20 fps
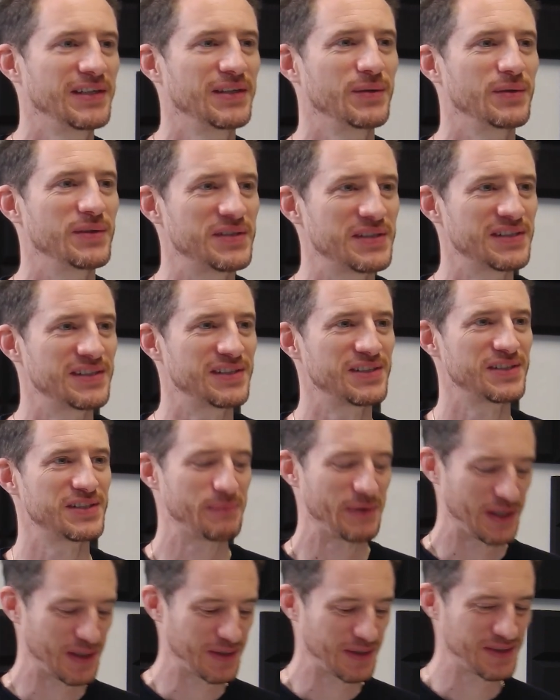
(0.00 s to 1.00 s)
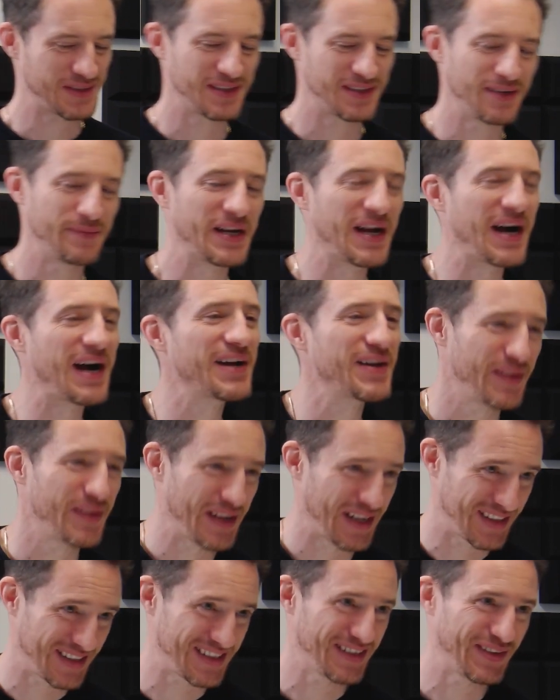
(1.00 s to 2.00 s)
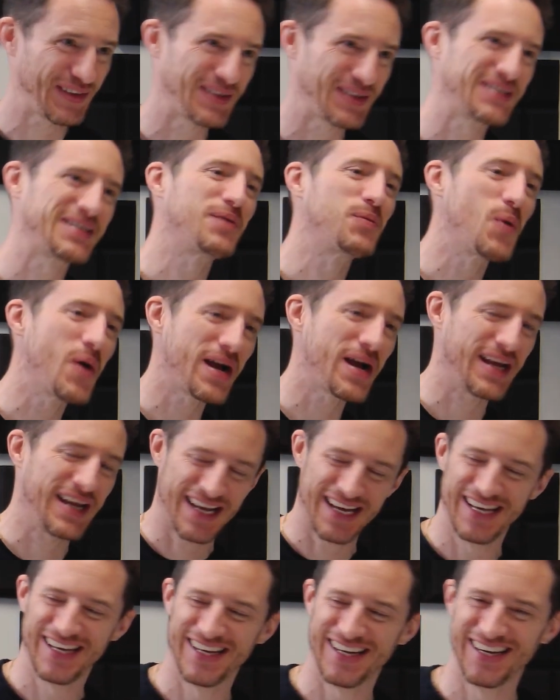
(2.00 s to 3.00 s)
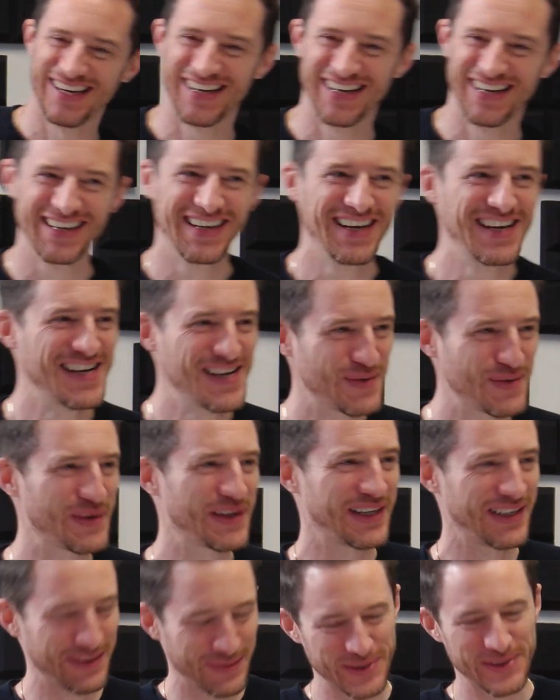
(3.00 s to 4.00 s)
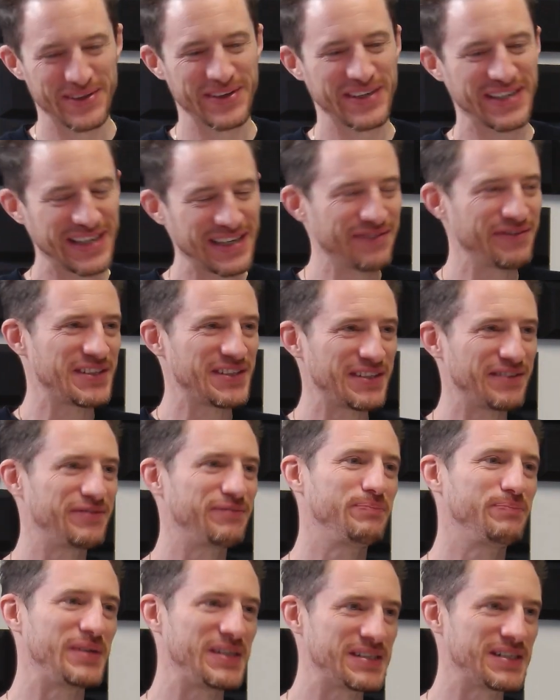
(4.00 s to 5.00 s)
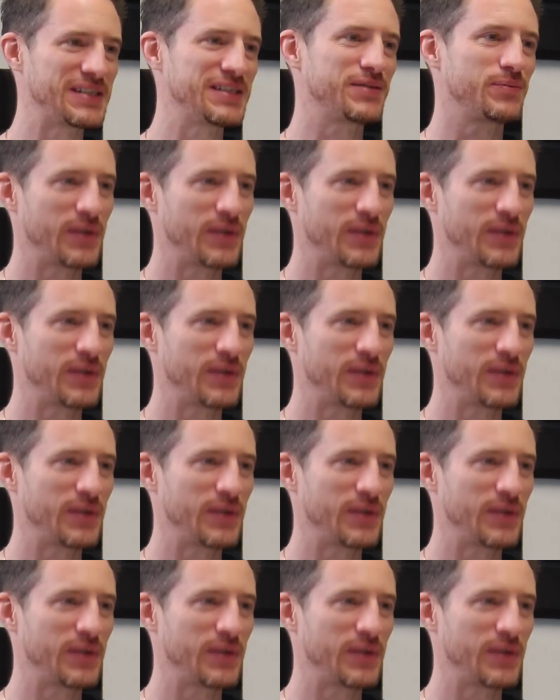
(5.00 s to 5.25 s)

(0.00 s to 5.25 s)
Was it just because, I mean, I know the answer because I work we're an innovative business.